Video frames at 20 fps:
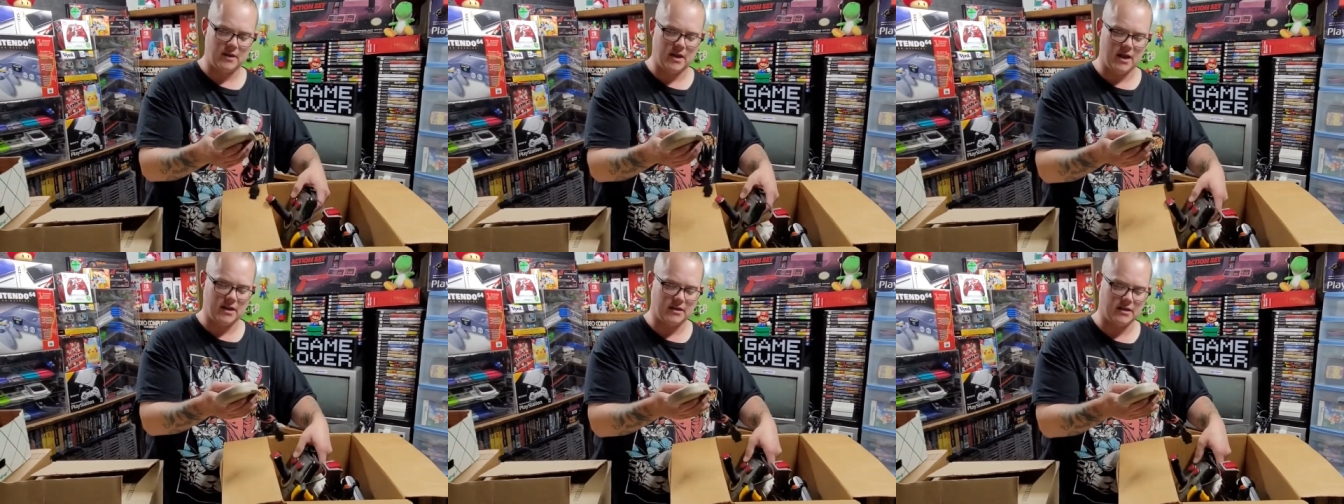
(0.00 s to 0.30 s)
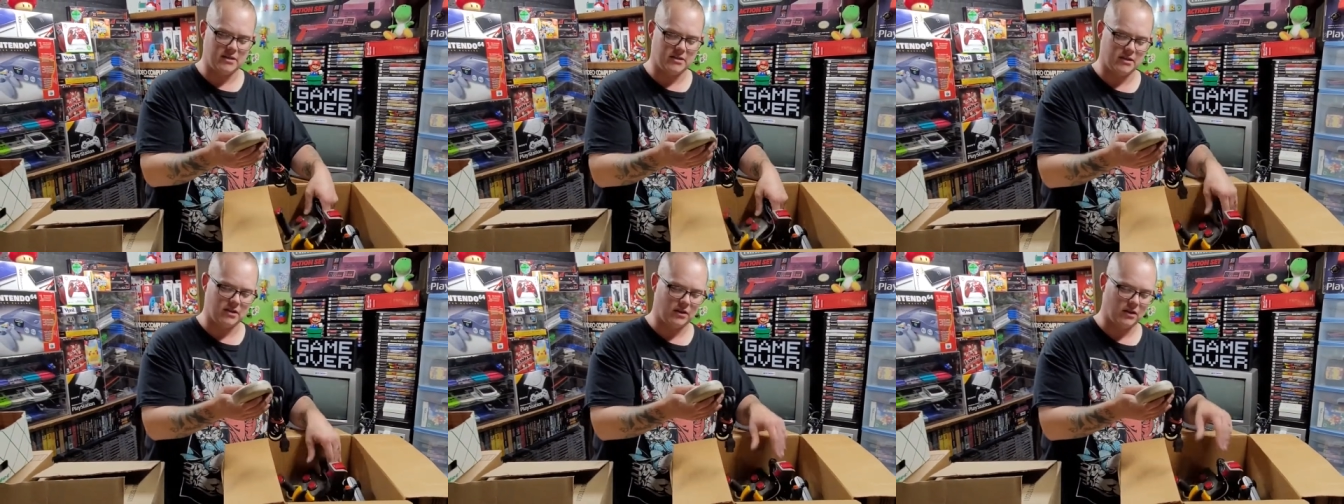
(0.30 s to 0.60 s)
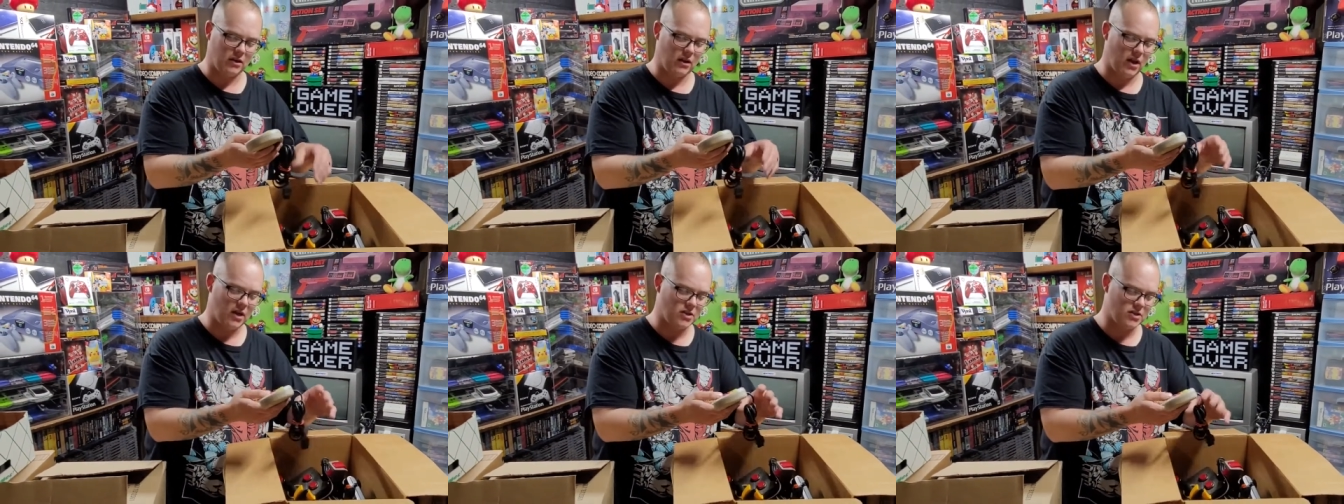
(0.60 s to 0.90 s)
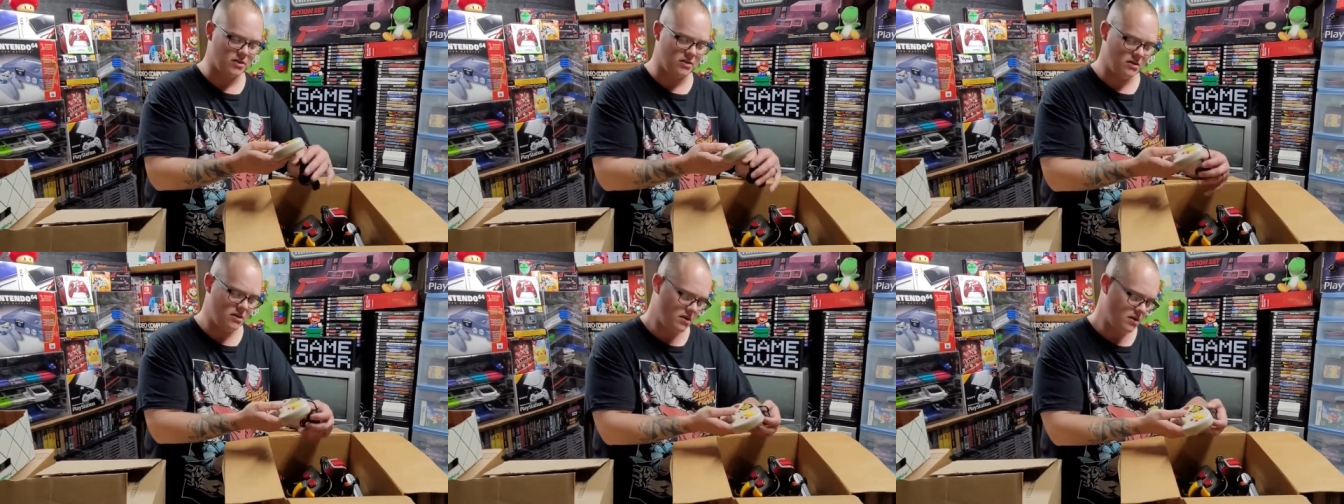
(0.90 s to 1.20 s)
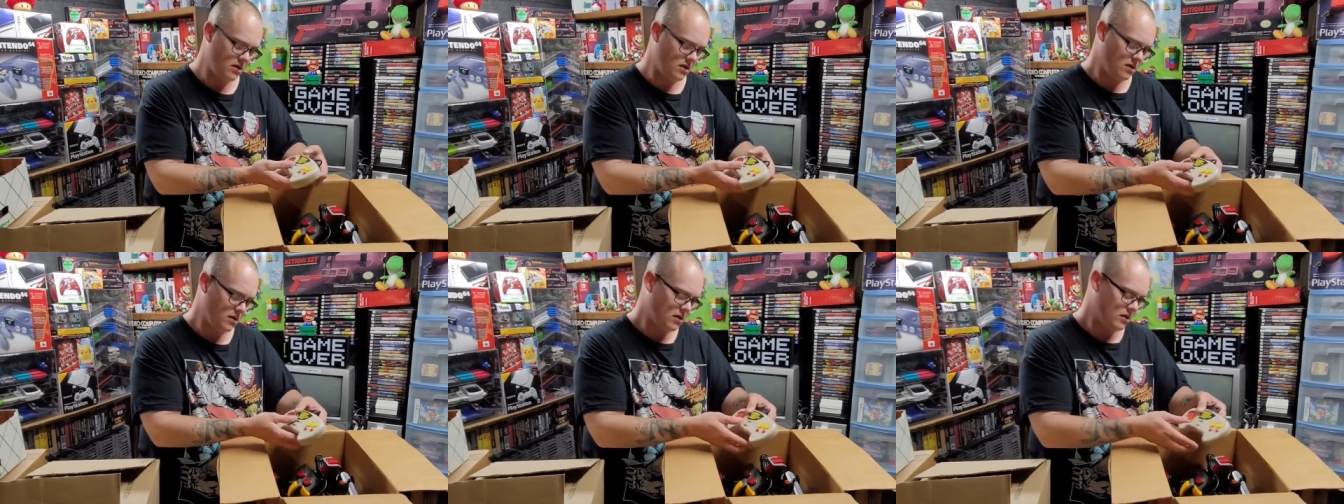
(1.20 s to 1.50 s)
to add these to the collection
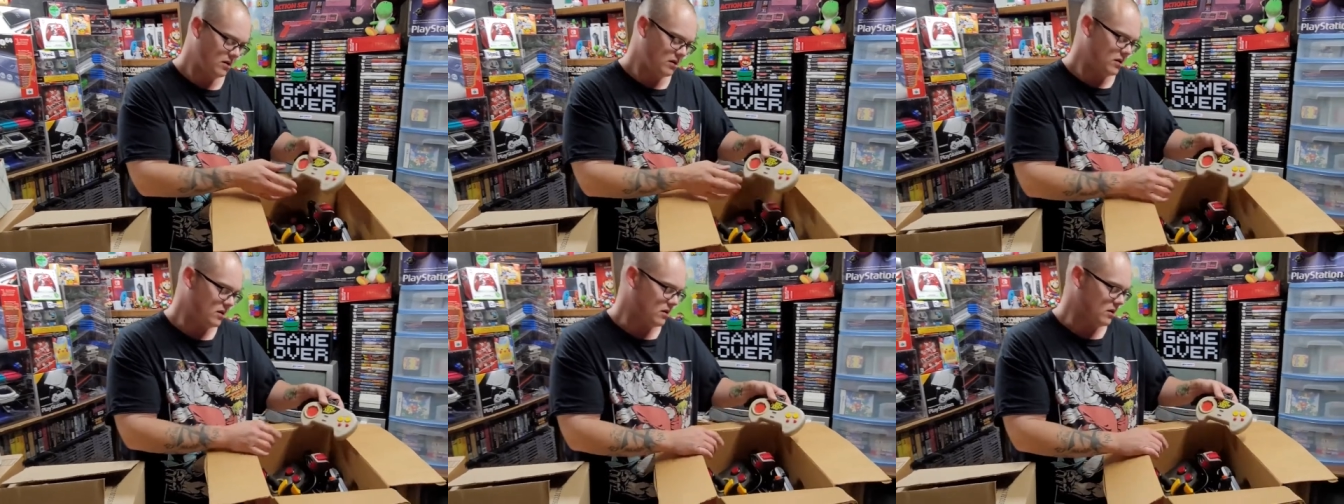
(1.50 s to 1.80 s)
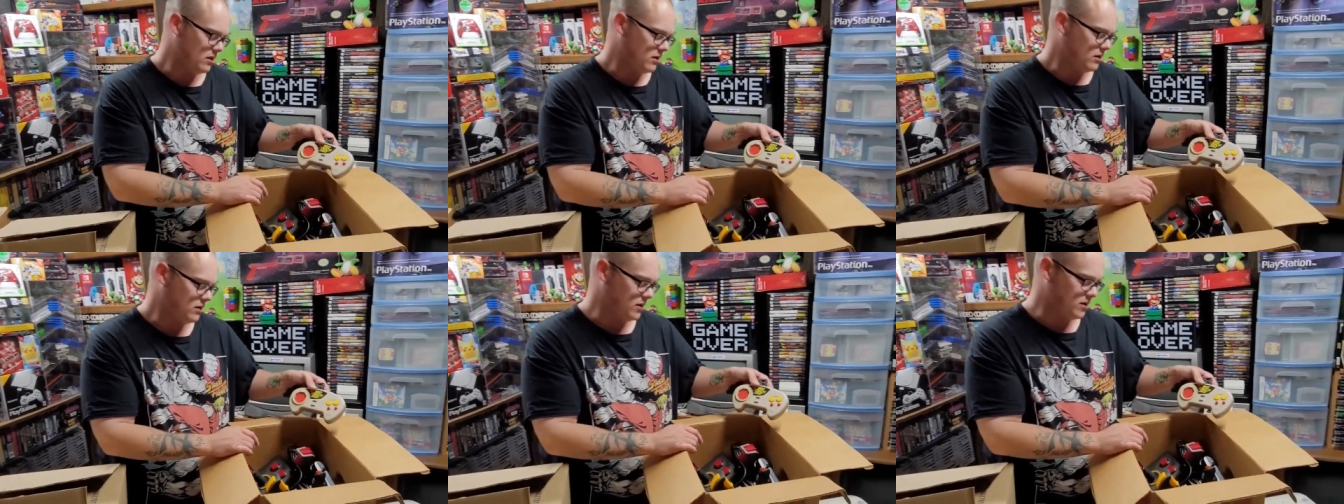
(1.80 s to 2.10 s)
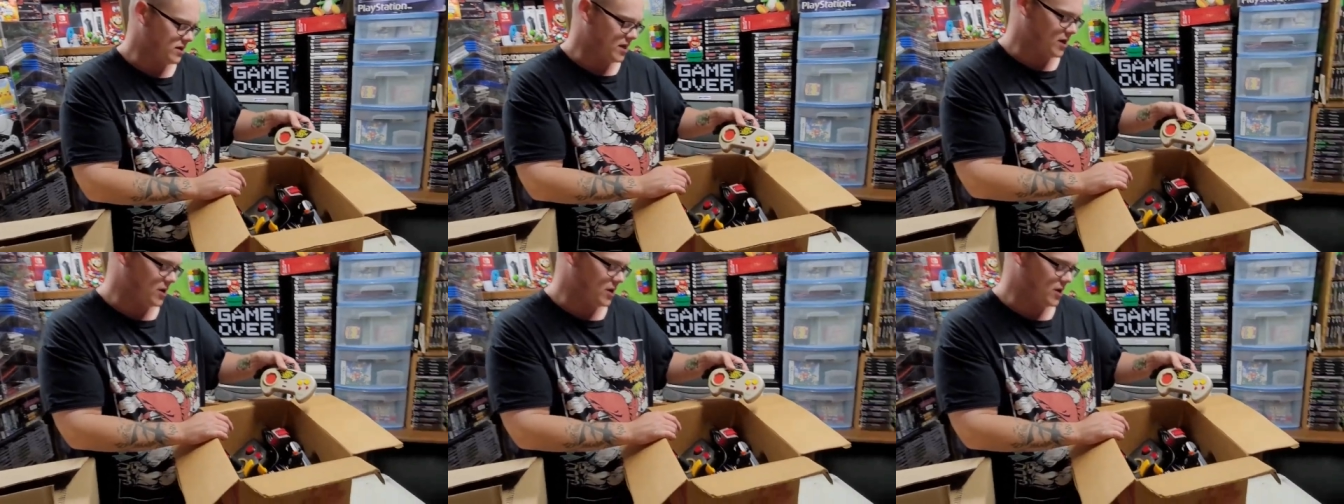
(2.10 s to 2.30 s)
because I